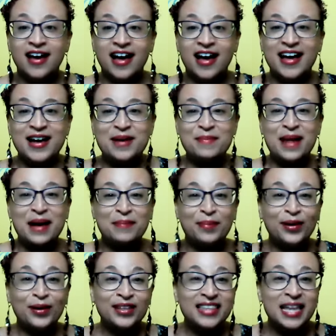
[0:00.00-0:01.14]
Uh, my
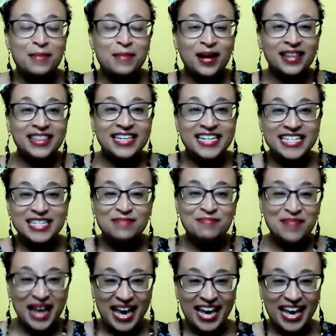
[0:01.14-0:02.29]
birthday month is
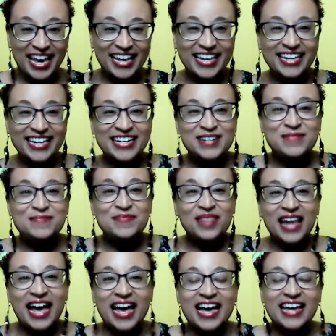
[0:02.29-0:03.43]
May.
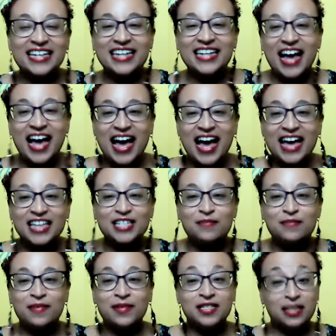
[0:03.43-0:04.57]
And as
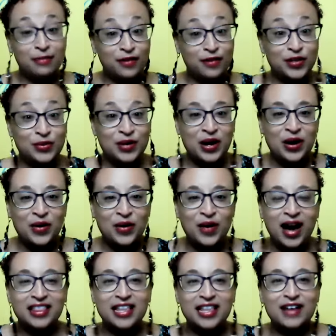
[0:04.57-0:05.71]
some of you know,
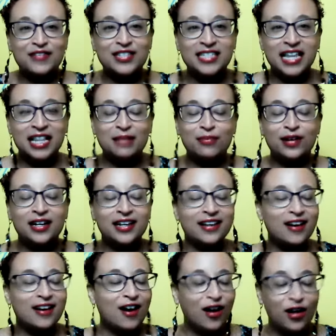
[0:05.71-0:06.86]
I love
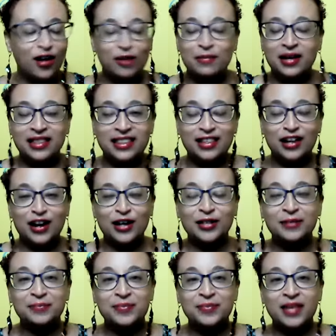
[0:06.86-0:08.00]
celebrating all month
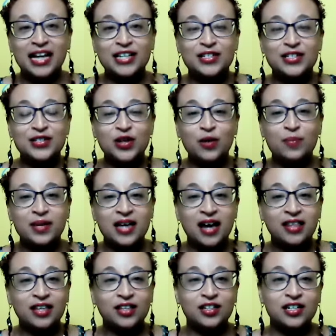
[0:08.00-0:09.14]
long. And so be
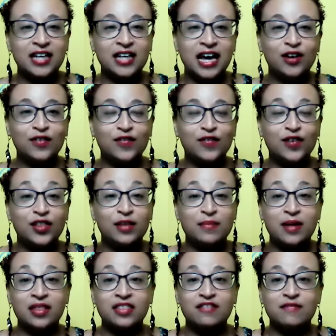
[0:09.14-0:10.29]
on the lookout for the
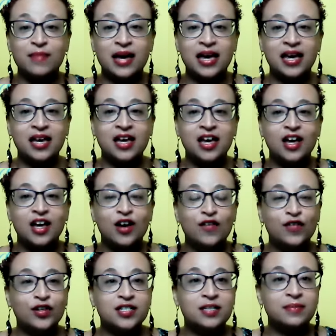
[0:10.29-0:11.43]
month of May
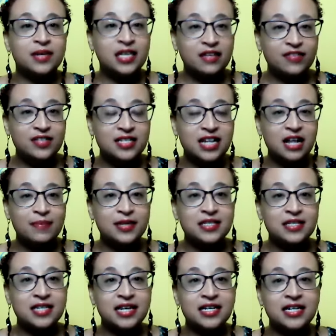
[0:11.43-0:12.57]
for some gifts that I'll be
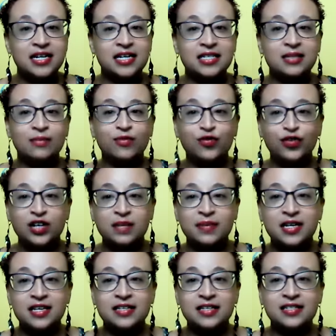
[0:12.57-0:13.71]
sending, some
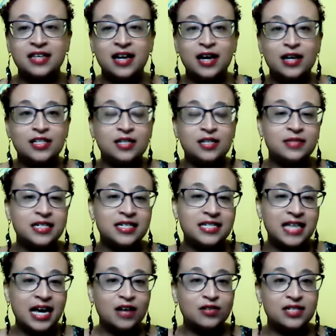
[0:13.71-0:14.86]
freebies, some
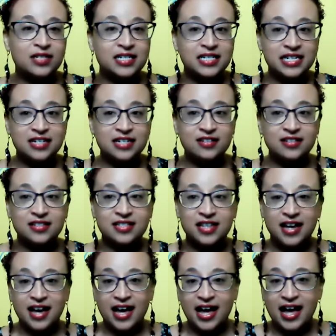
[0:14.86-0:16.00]
discounts and deals.
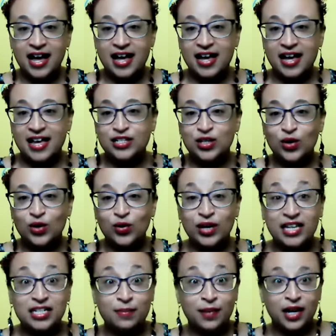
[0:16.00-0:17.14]
Uh, and so we
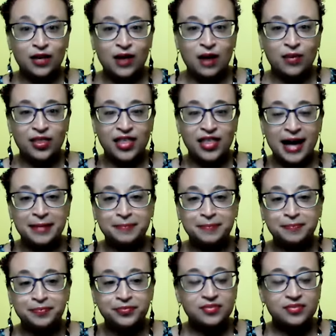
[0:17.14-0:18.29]
get to play around with that.
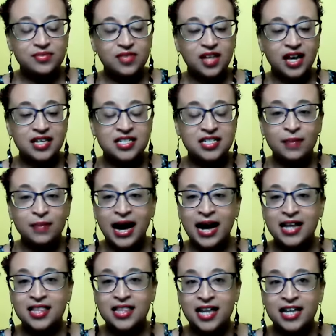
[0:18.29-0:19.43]
Some
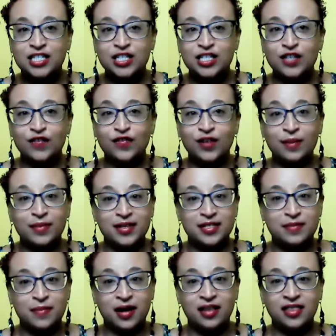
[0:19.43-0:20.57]
highlights from
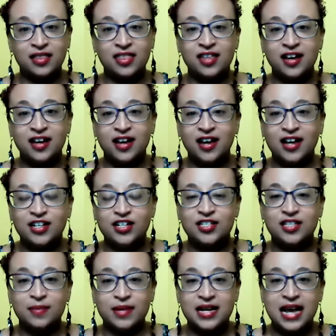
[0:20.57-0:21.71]
this month, just
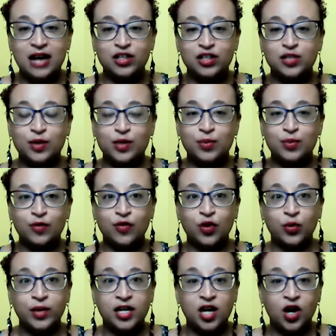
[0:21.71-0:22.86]
some announcements
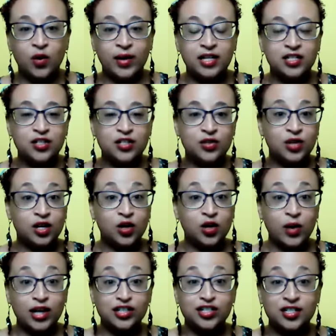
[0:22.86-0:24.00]
before we go into the
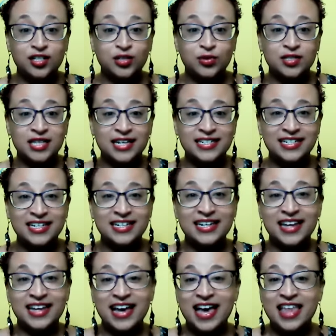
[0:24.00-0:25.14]
questions you sent
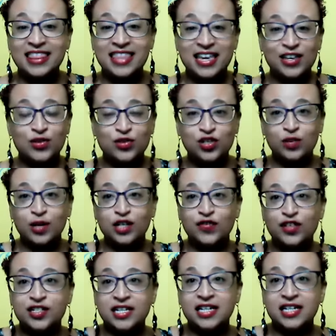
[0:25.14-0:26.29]
in. Thank you so much
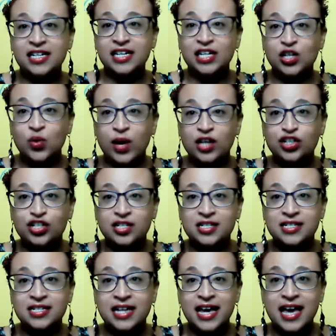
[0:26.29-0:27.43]
for sending in
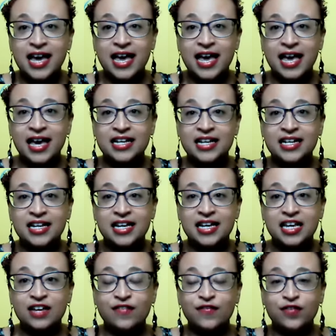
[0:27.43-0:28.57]
questions. And
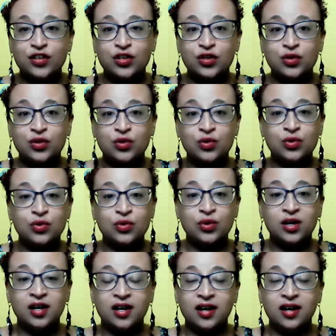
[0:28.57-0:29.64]
if you